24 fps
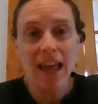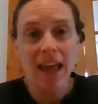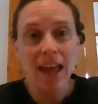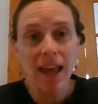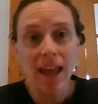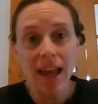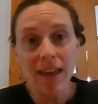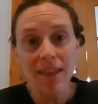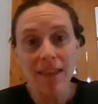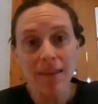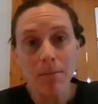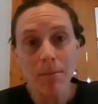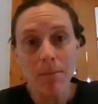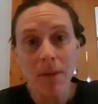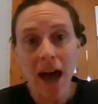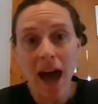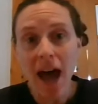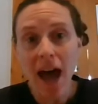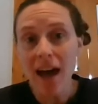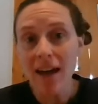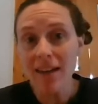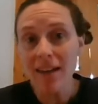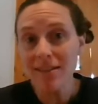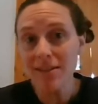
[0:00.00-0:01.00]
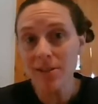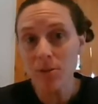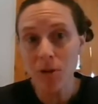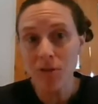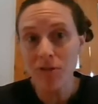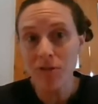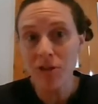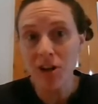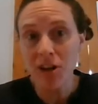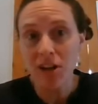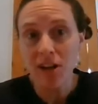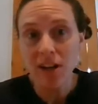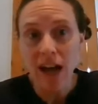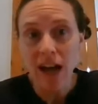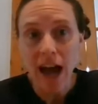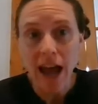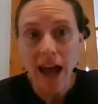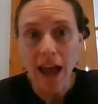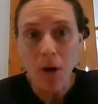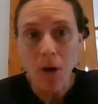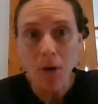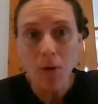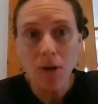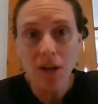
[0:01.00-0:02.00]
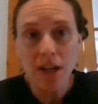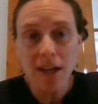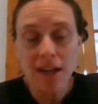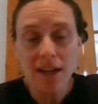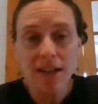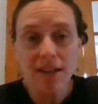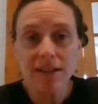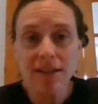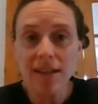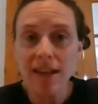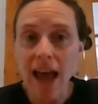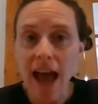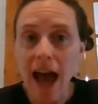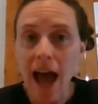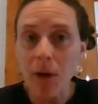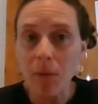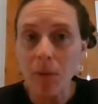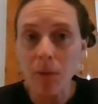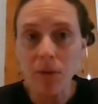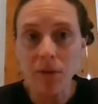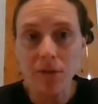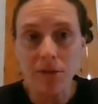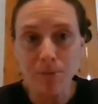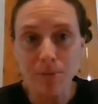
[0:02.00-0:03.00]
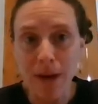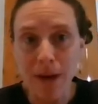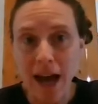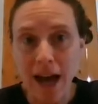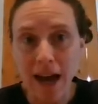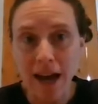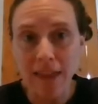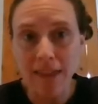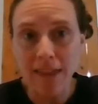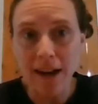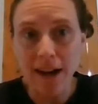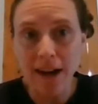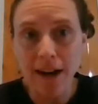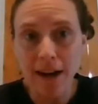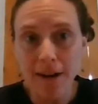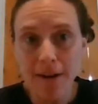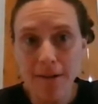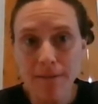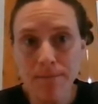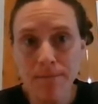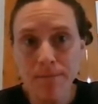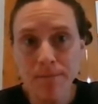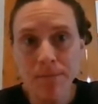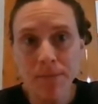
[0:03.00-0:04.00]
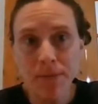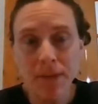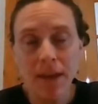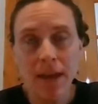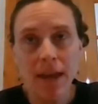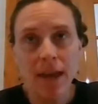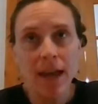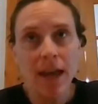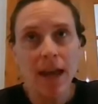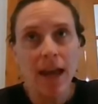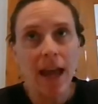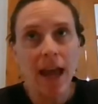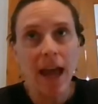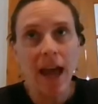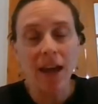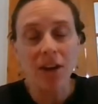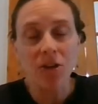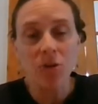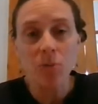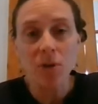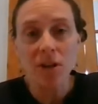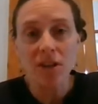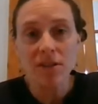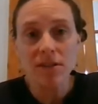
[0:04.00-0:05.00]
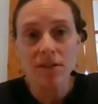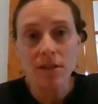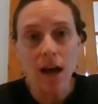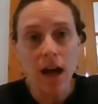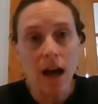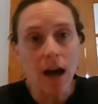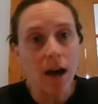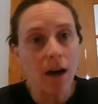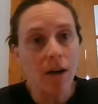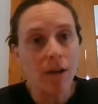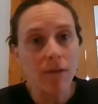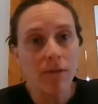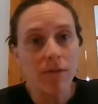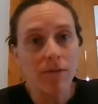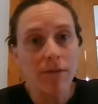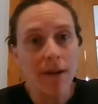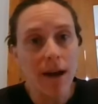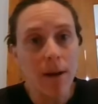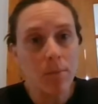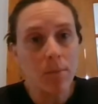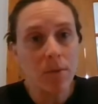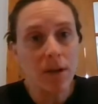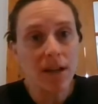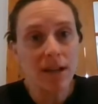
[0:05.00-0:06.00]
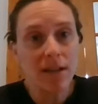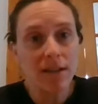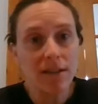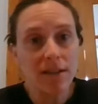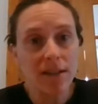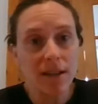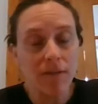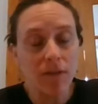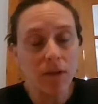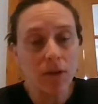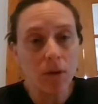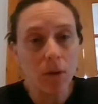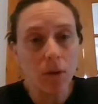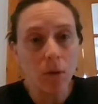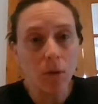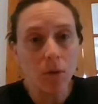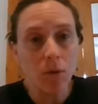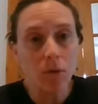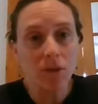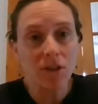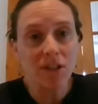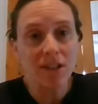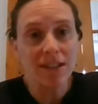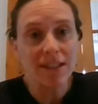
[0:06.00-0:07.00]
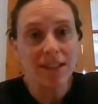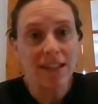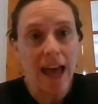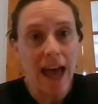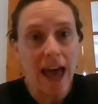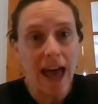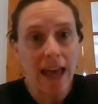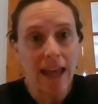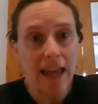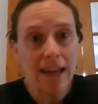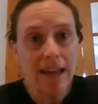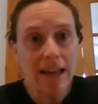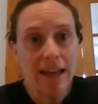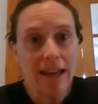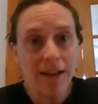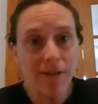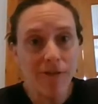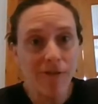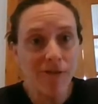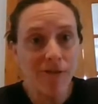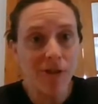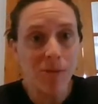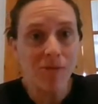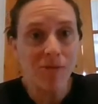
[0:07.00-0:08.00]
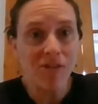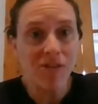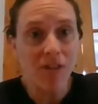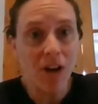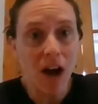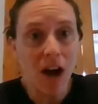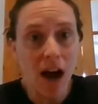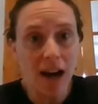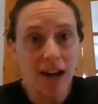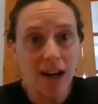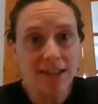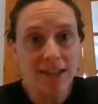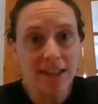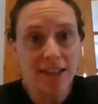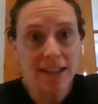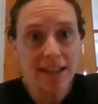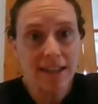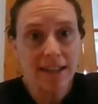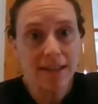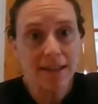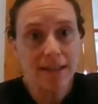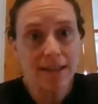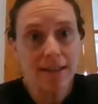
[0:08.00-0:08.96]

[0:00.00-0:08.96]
In the past, we've heard coyotes and owls back there, and we saw remnants of an old den from foxes,